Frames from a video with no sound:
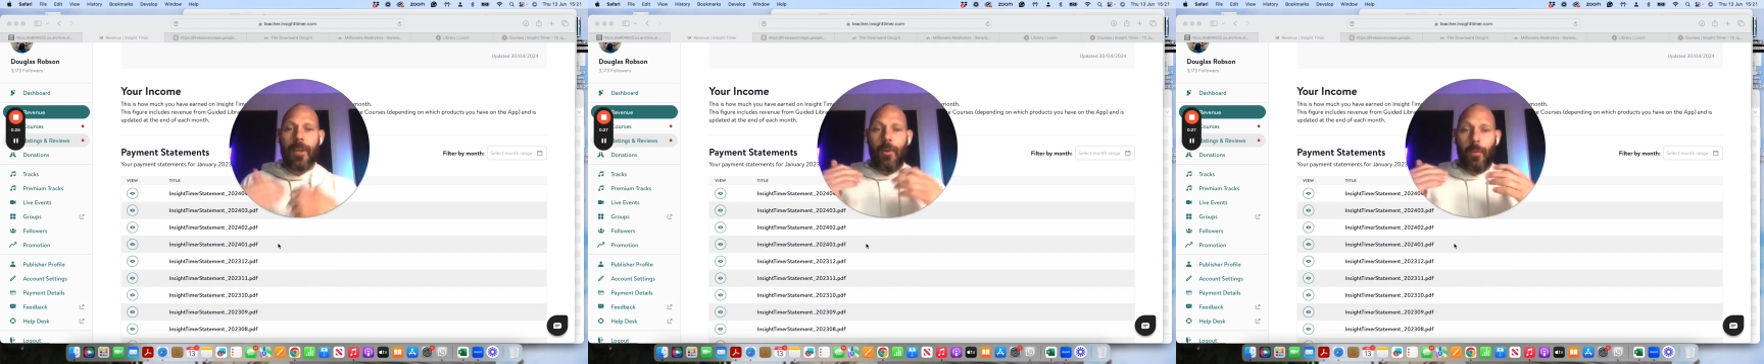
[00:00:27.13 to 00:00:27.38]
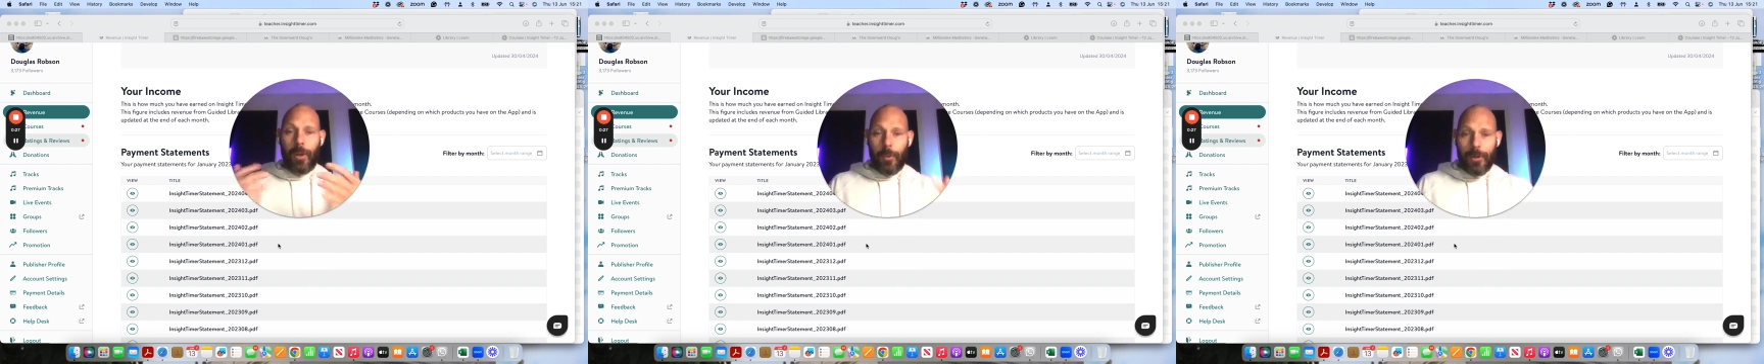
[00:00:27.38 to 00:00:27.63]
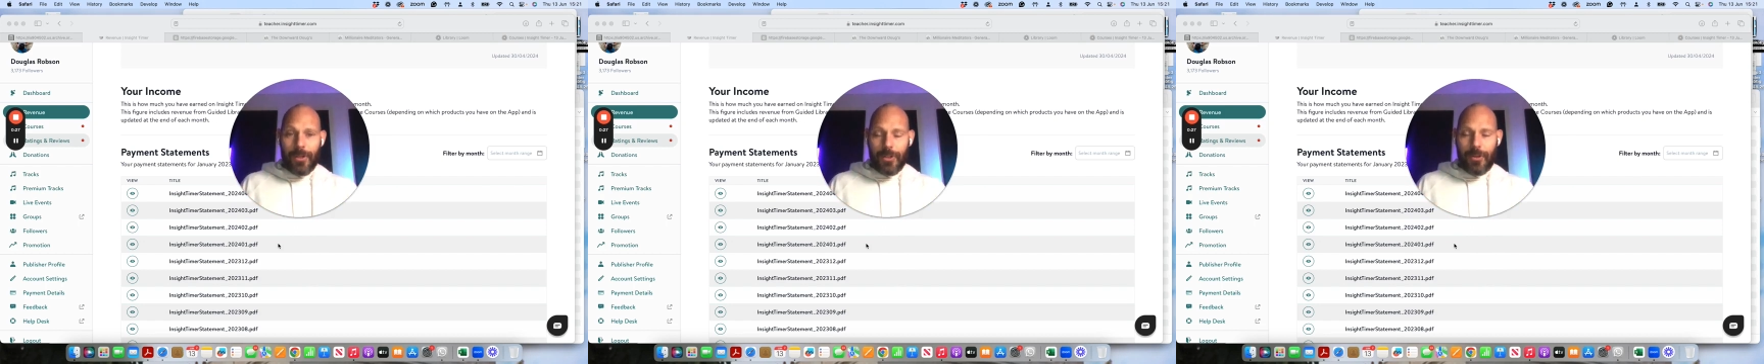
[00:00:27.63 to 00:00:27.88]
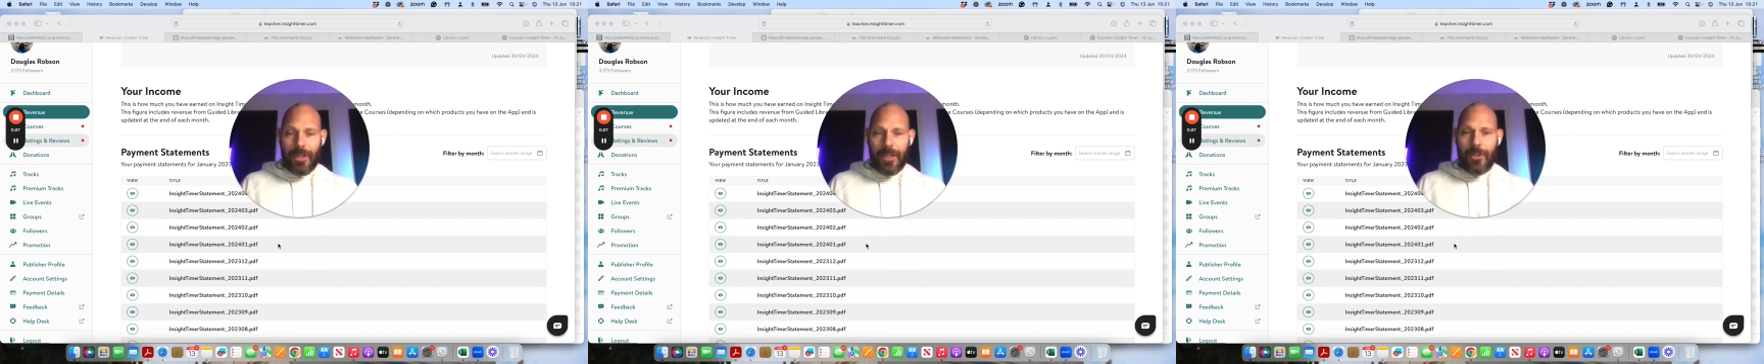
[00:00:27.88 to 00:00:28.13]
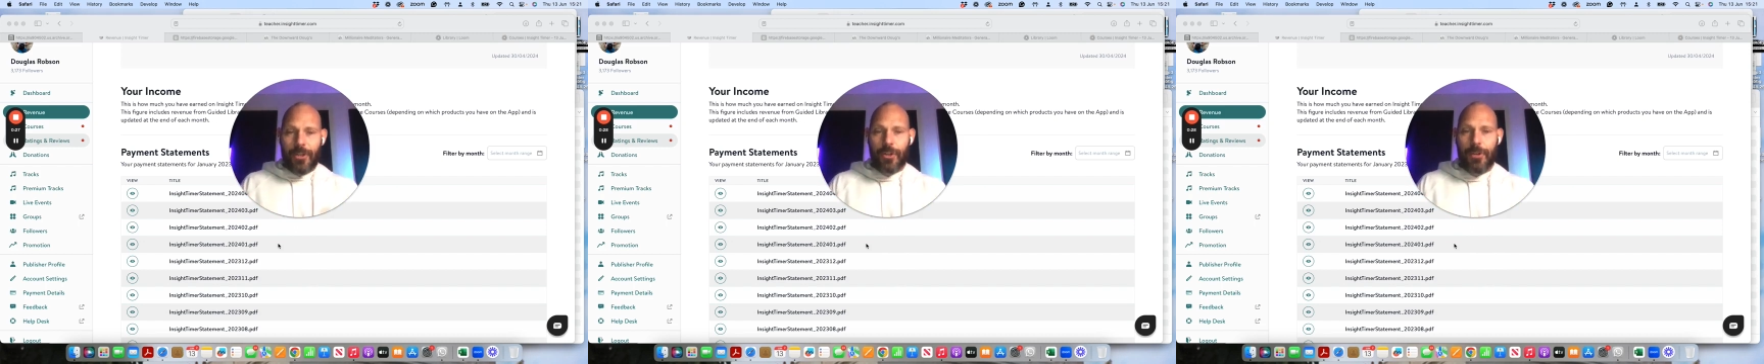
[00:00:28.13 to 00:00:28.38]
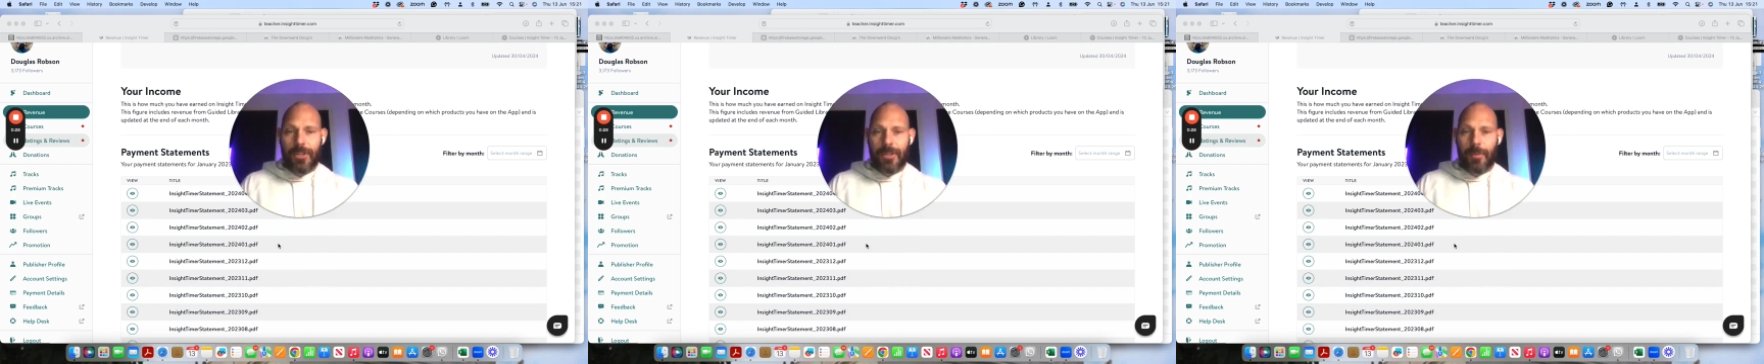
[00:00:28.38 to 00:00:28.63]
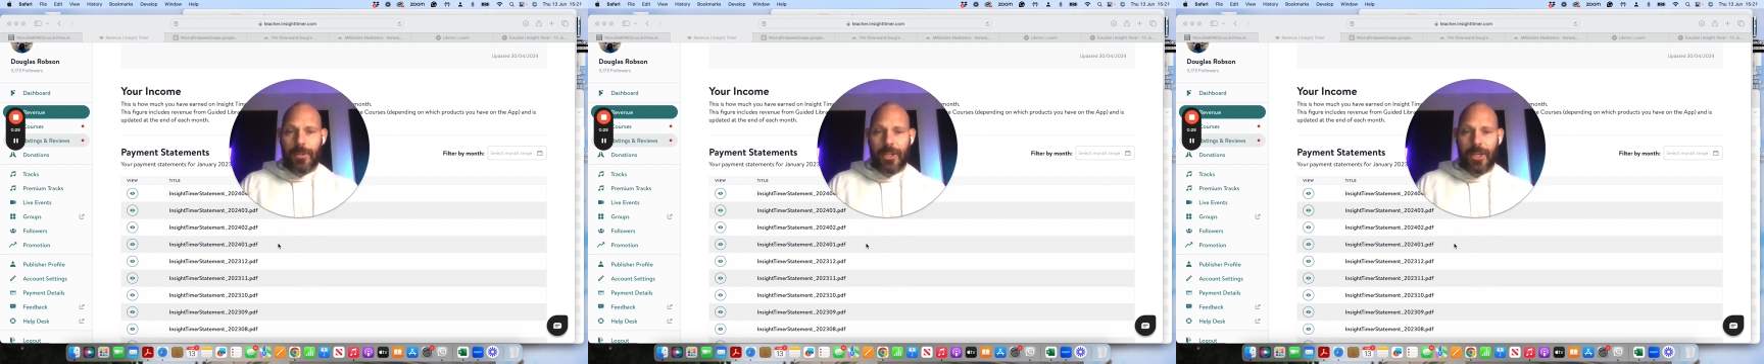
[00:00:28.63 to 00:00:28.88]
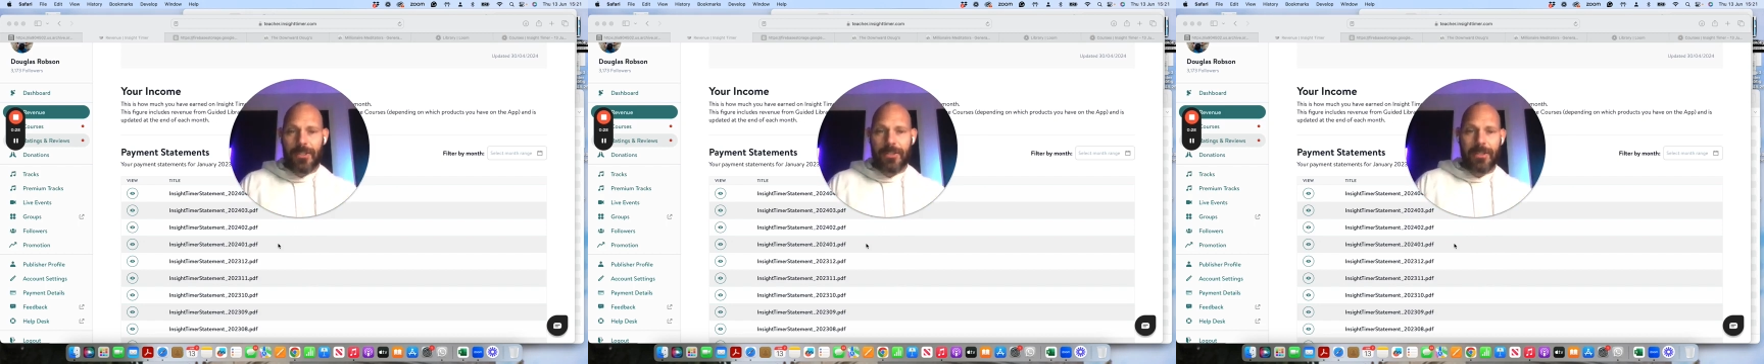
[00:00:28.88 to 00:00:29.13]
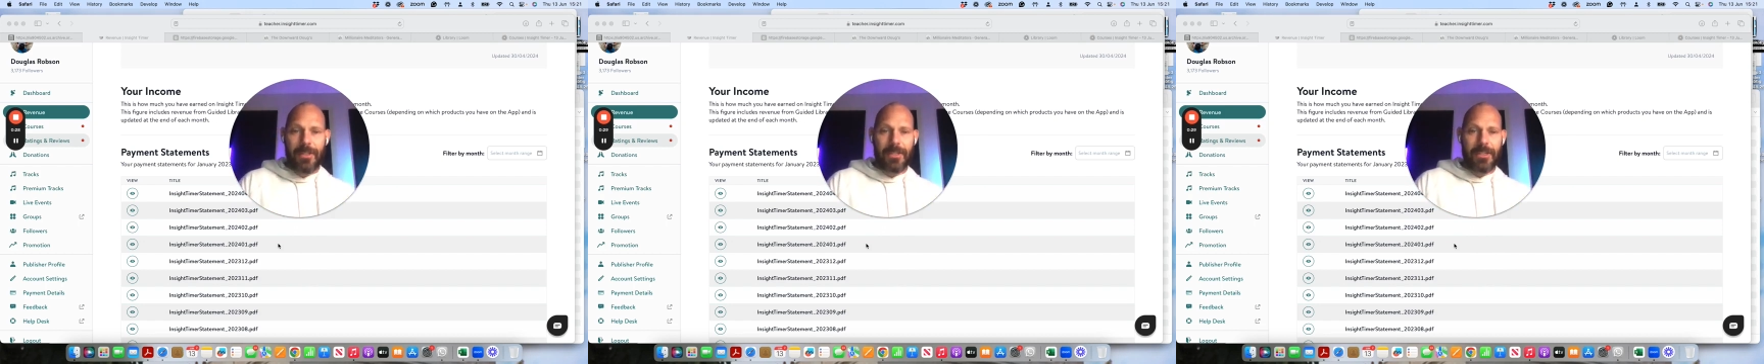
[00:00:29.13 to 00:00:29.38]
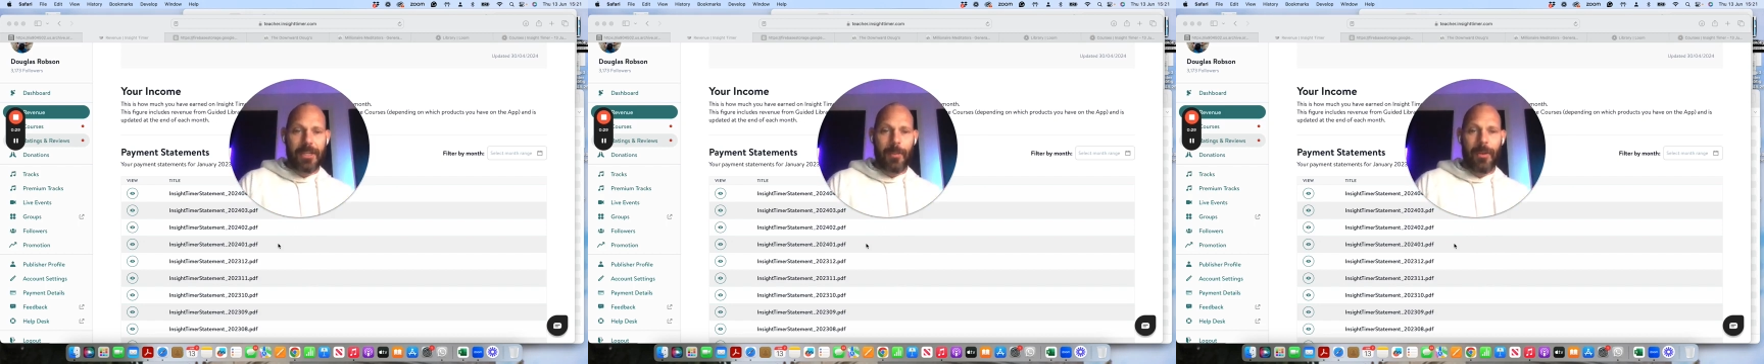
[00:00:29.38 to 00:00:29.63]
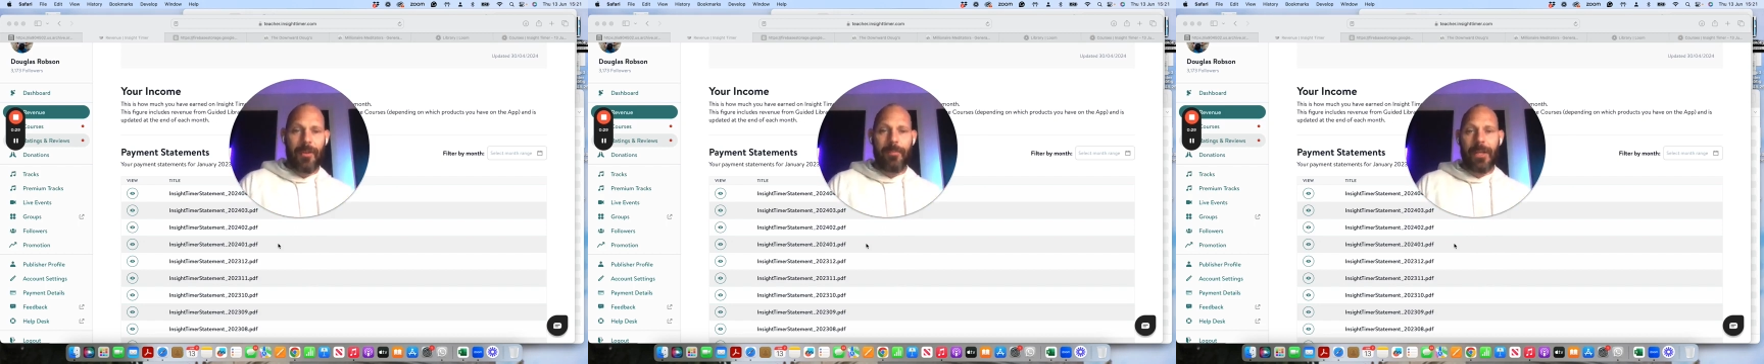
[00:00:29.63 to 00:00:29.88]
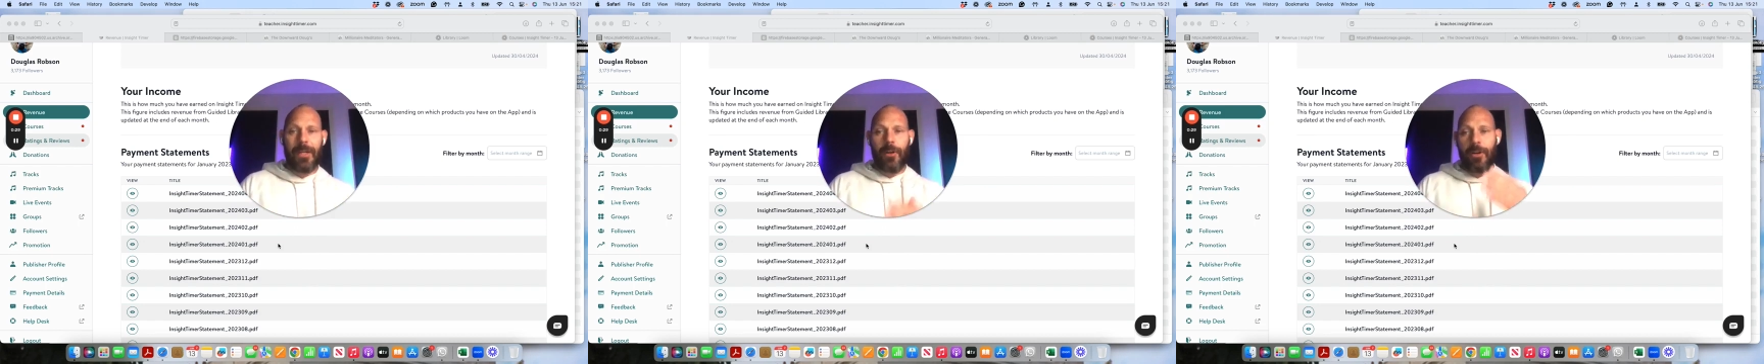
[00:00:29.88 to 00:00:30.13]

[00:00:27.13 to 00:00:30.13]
What I want to do here is show you some of the changes Insight Timer have made